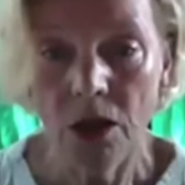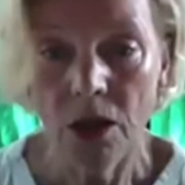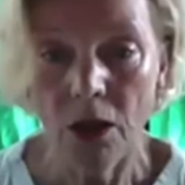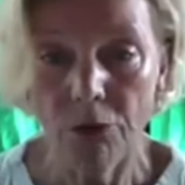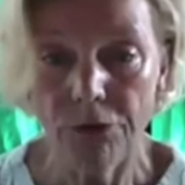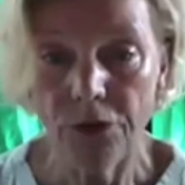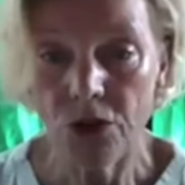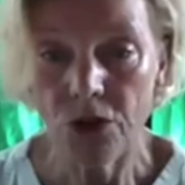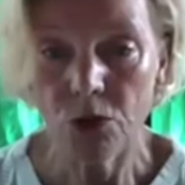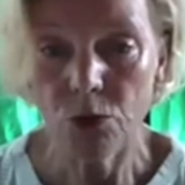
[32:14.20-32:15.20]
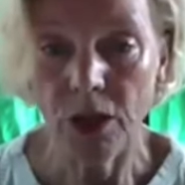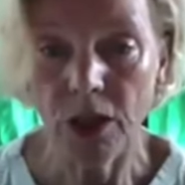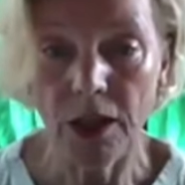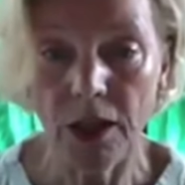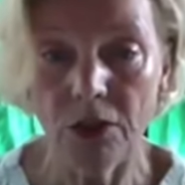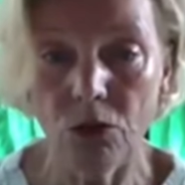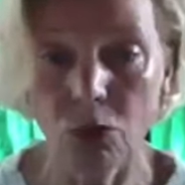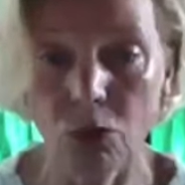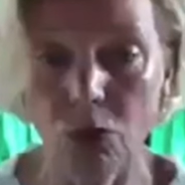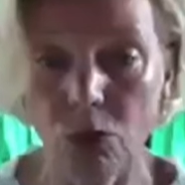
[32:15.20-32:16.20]
And first we need
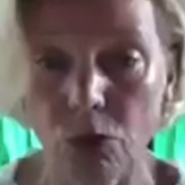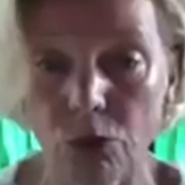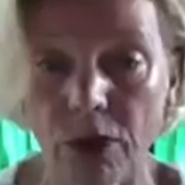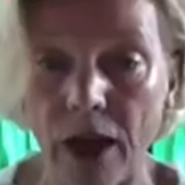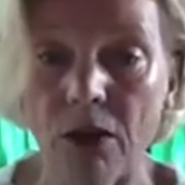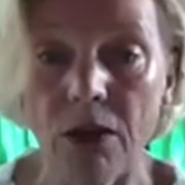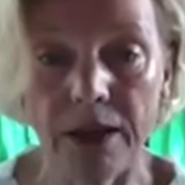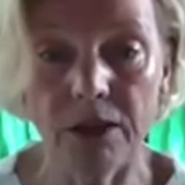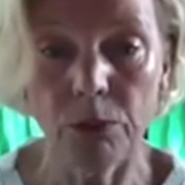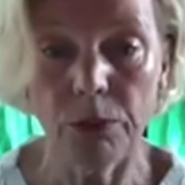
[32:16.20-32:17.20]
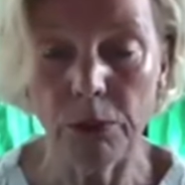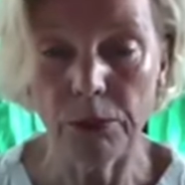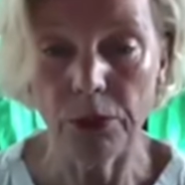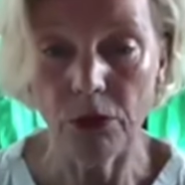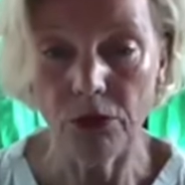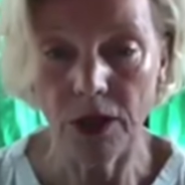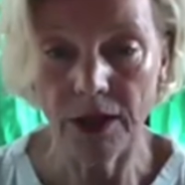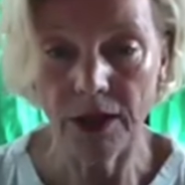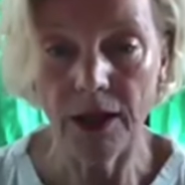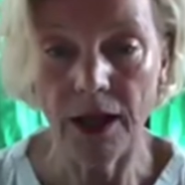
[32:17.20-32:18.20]
to regulate the people that
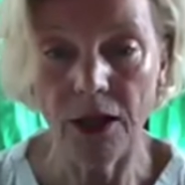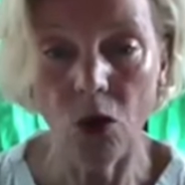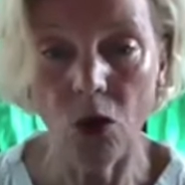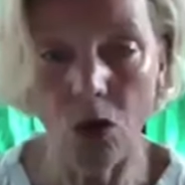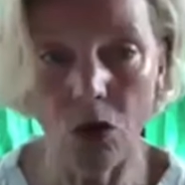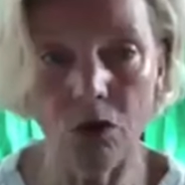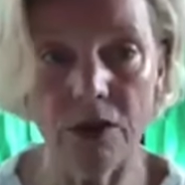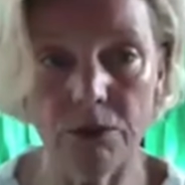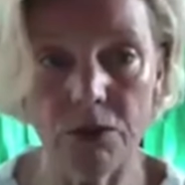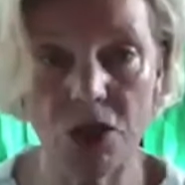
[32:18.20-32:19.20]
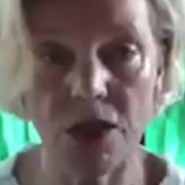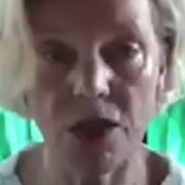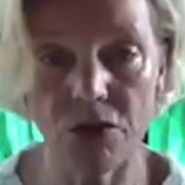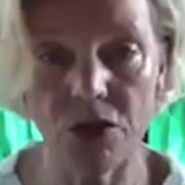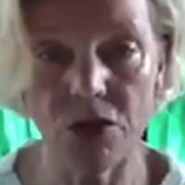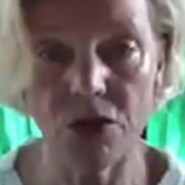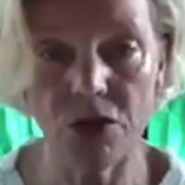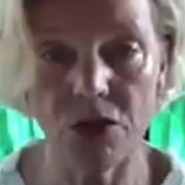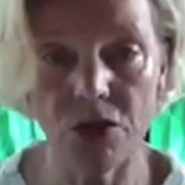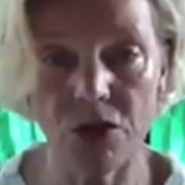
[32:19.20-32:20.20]
they can hold themselves
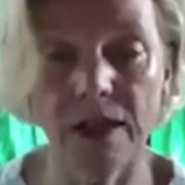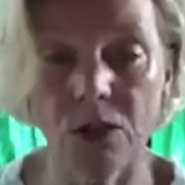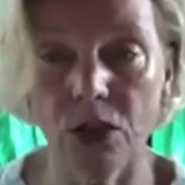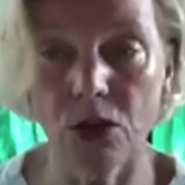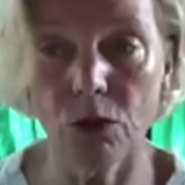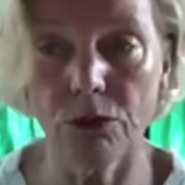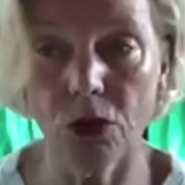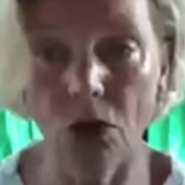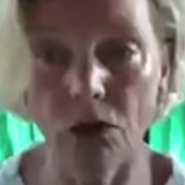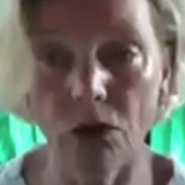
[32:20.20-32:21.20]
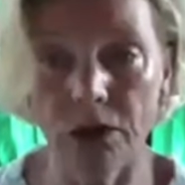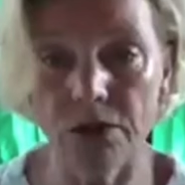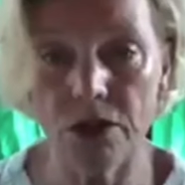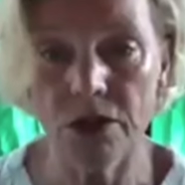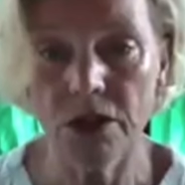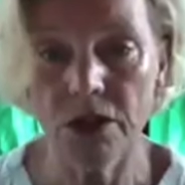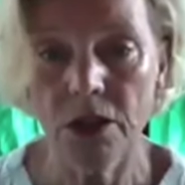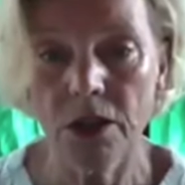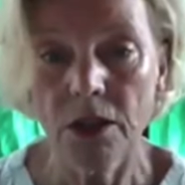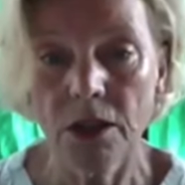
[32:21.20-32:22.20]
inside that window of tolerance.
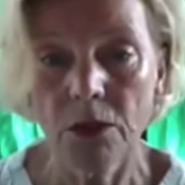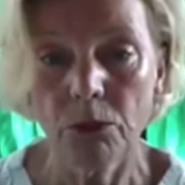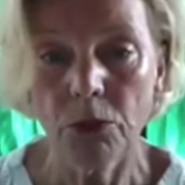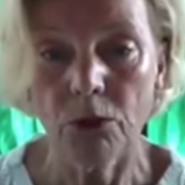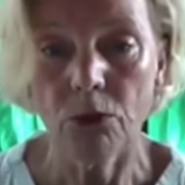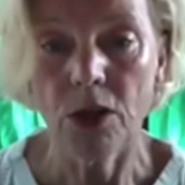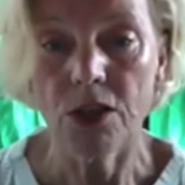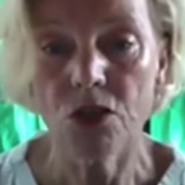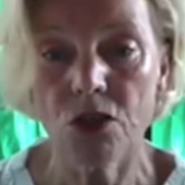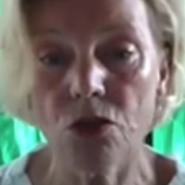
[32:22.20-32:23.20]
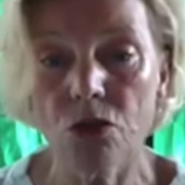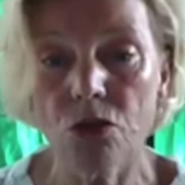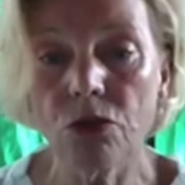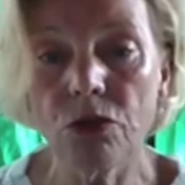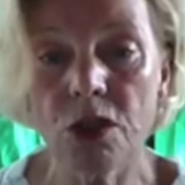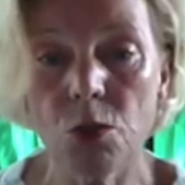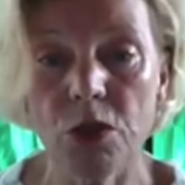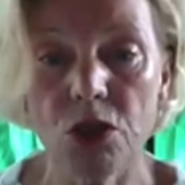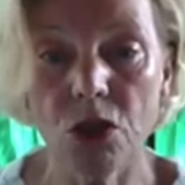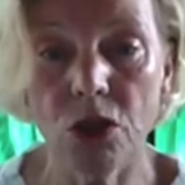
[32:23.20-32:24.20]
But as soon as we
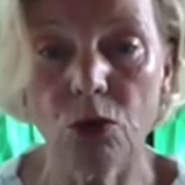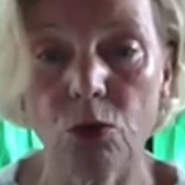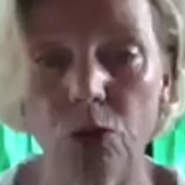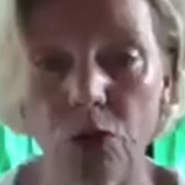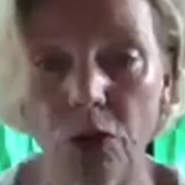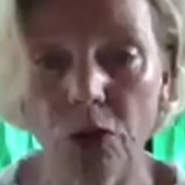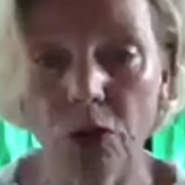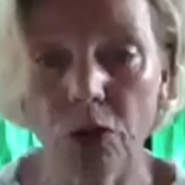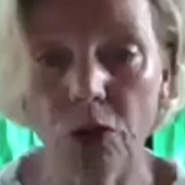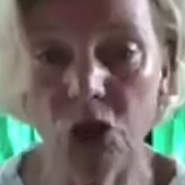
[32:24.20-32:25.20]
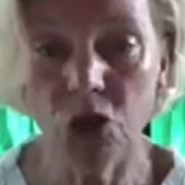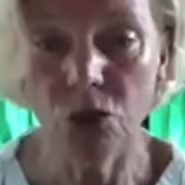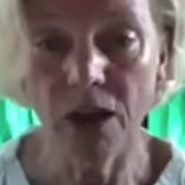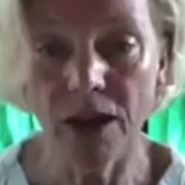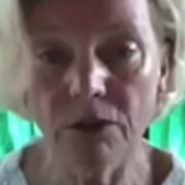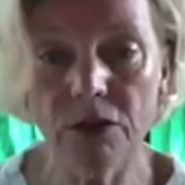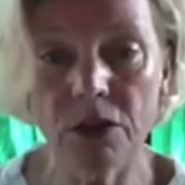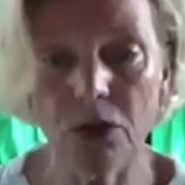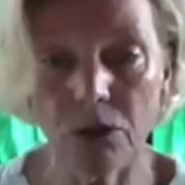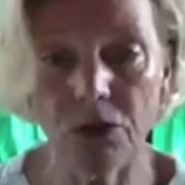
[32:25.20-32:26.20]
start to work with the mature level
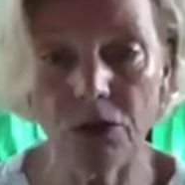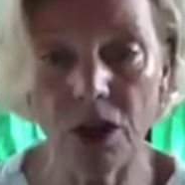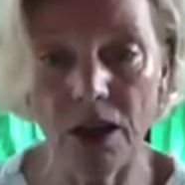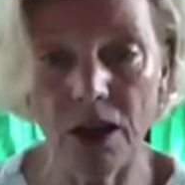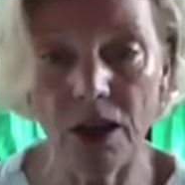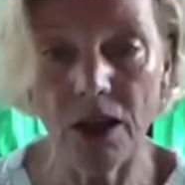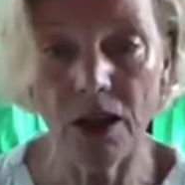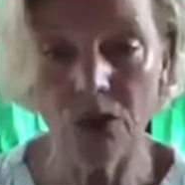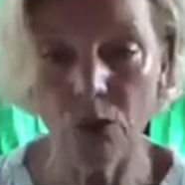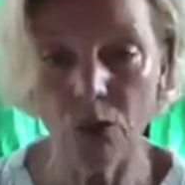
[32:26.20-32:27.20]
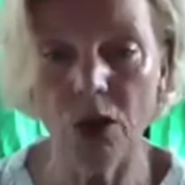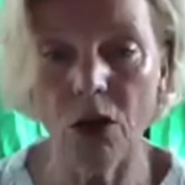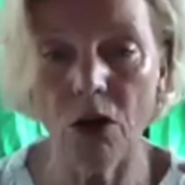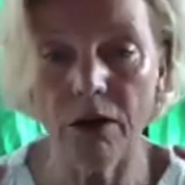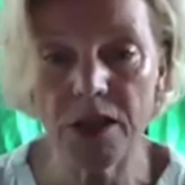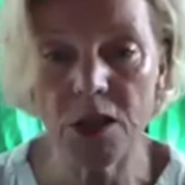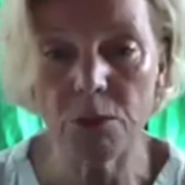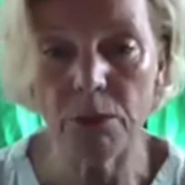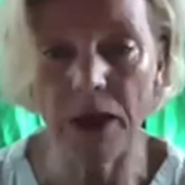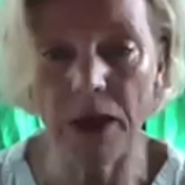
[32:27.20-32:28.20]
of the client, we are
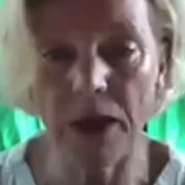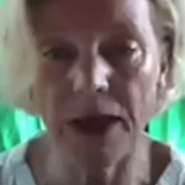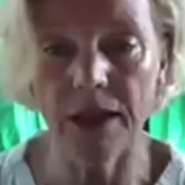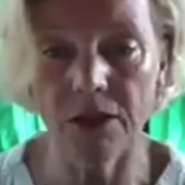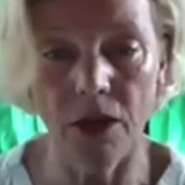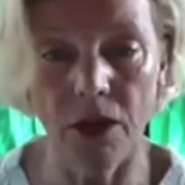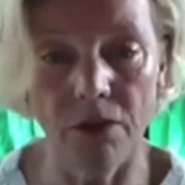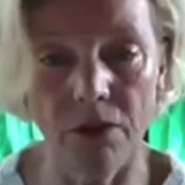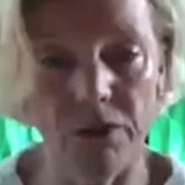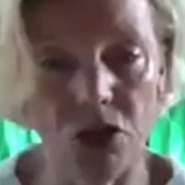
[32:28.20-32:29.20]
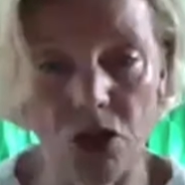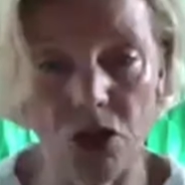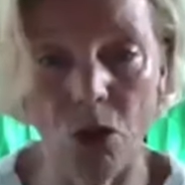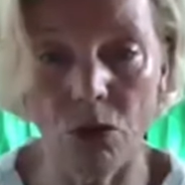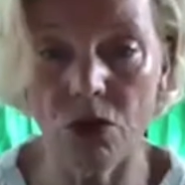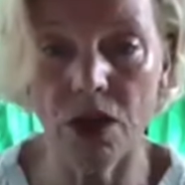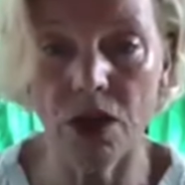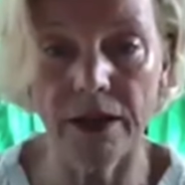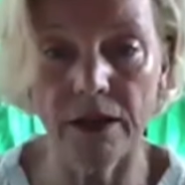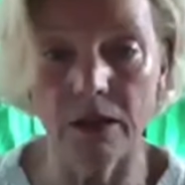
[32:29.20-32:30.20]
expanding it, and there's no
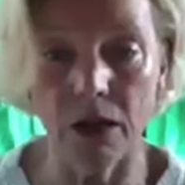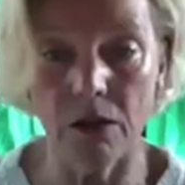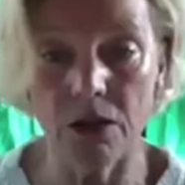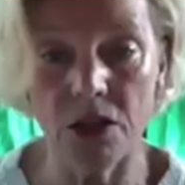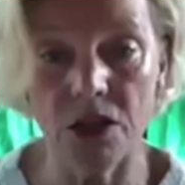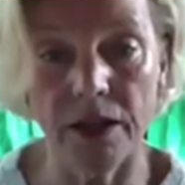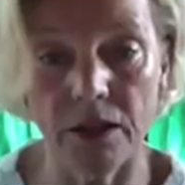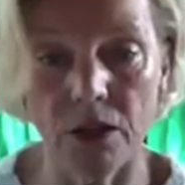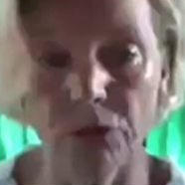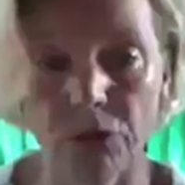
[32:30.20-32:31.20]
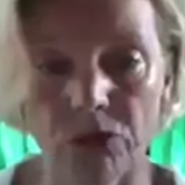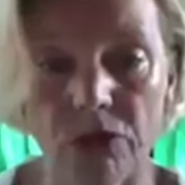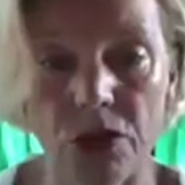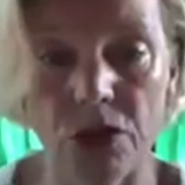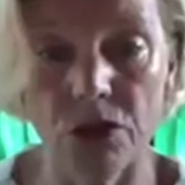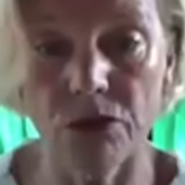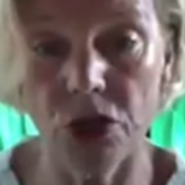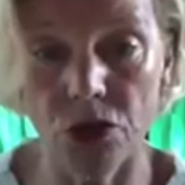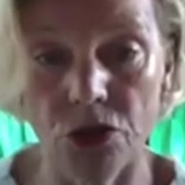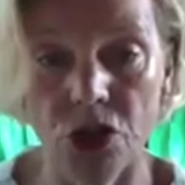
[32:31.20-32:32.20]
scientific
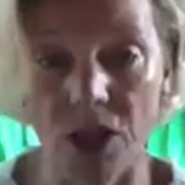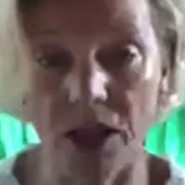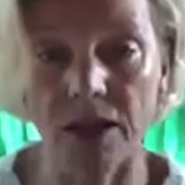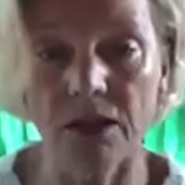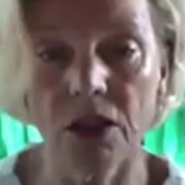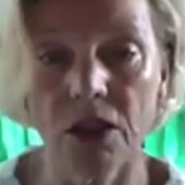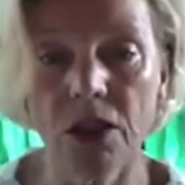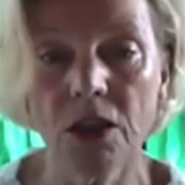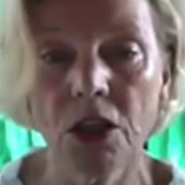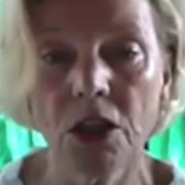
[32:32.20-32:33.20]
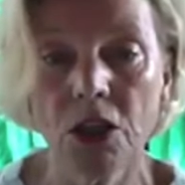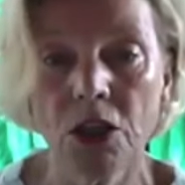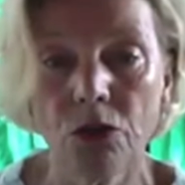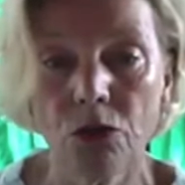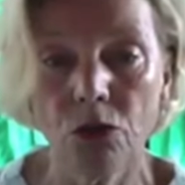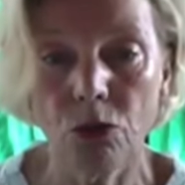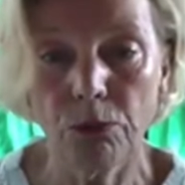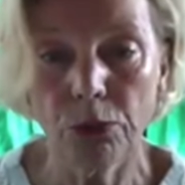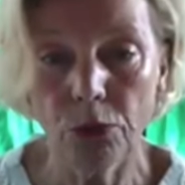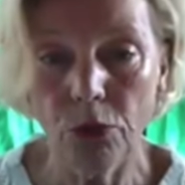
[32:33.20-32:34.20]
research yet to
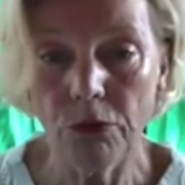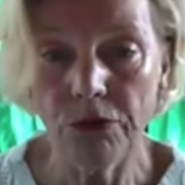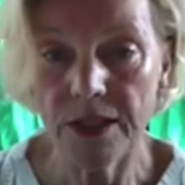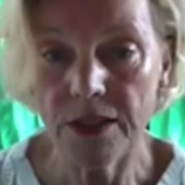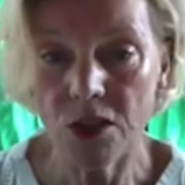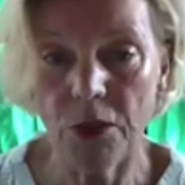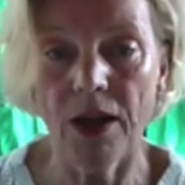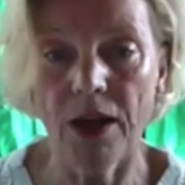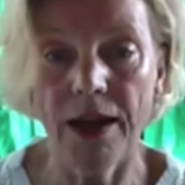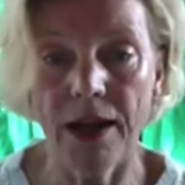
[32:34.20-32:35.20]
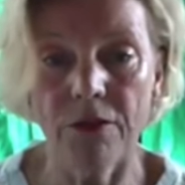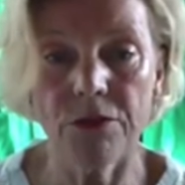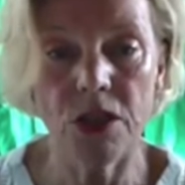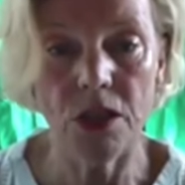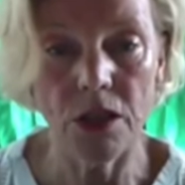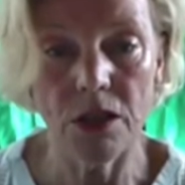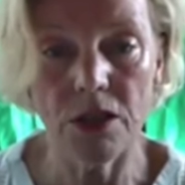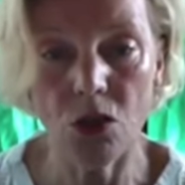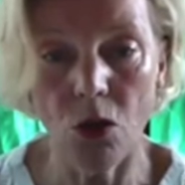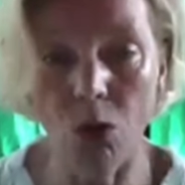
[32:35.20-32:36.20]
prove this, but I have seen
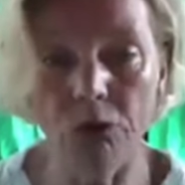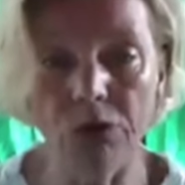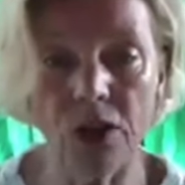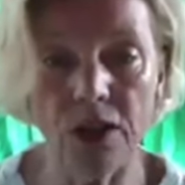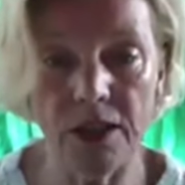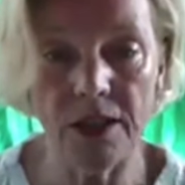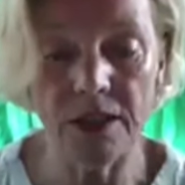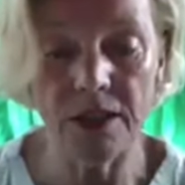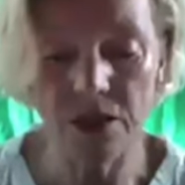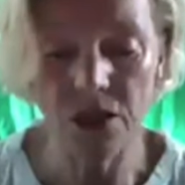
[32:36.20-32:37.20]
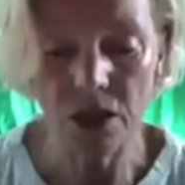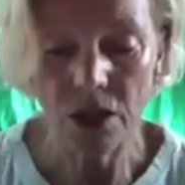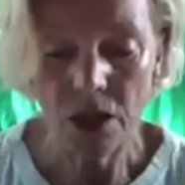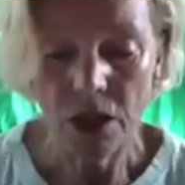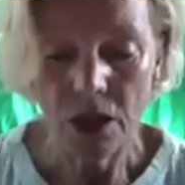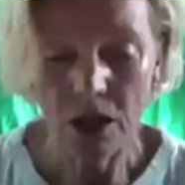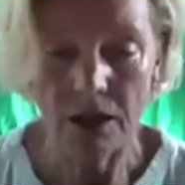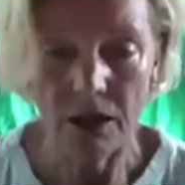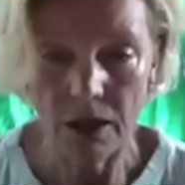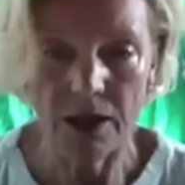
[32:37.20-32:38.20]
this over the years
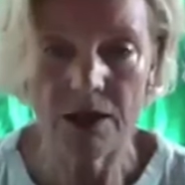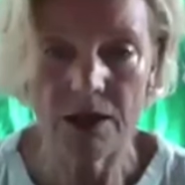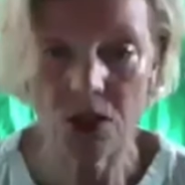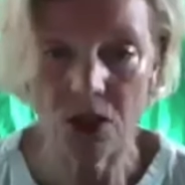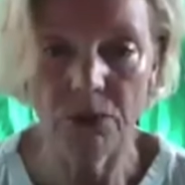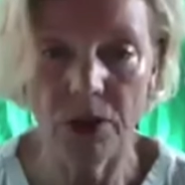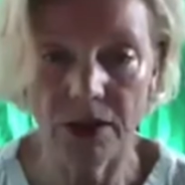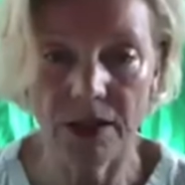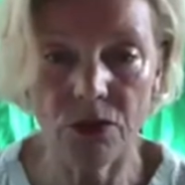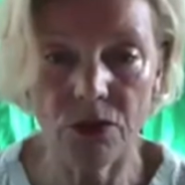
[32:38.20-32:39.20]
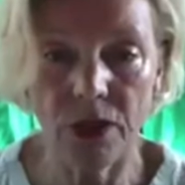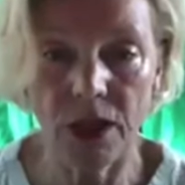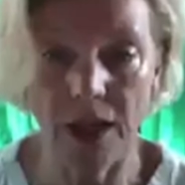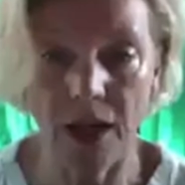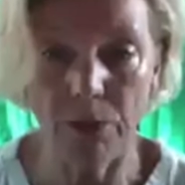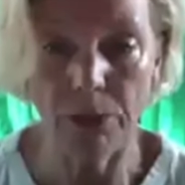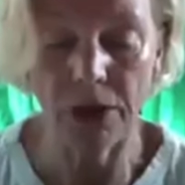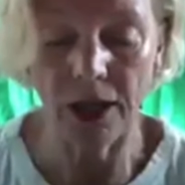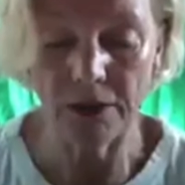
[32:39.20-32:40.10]
that that's something that's really happening.